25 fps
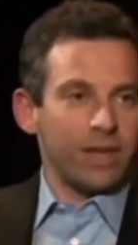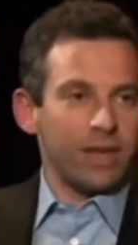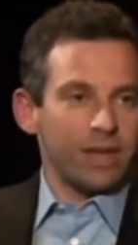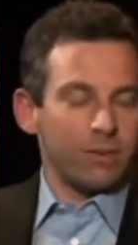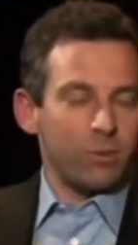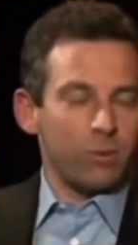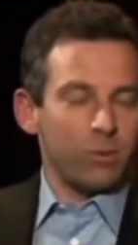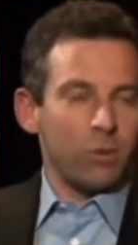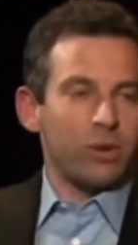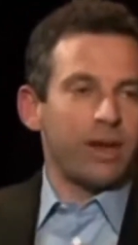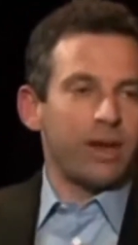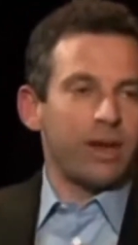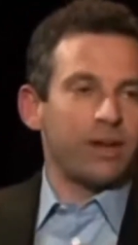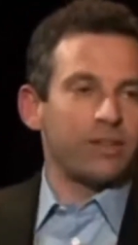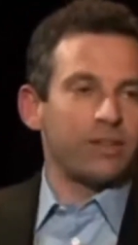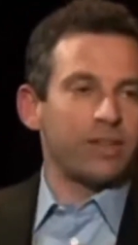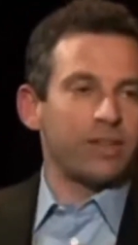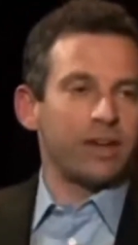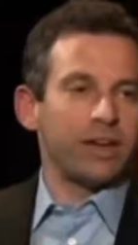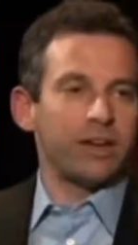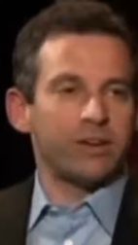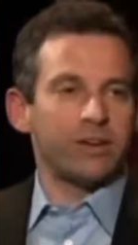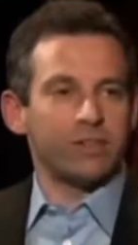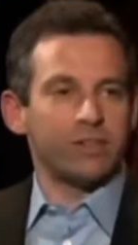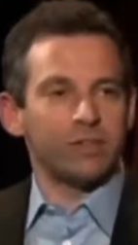They can point out
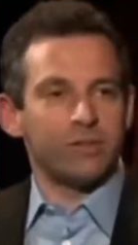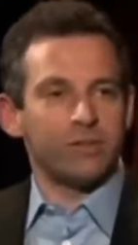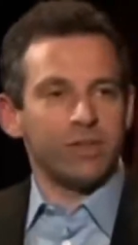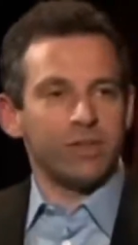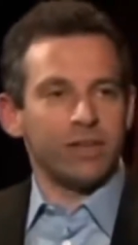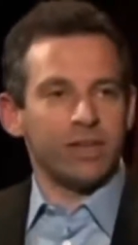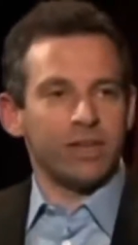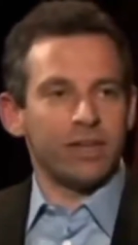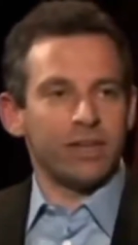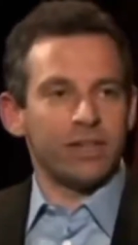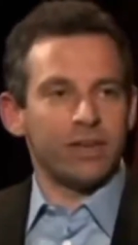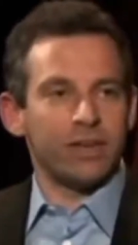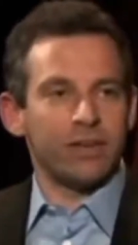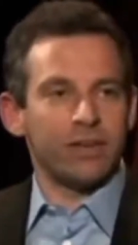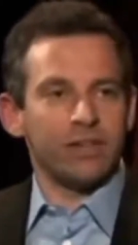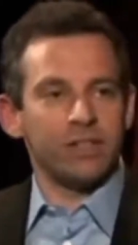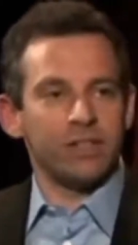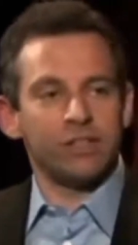the errors of thinking there.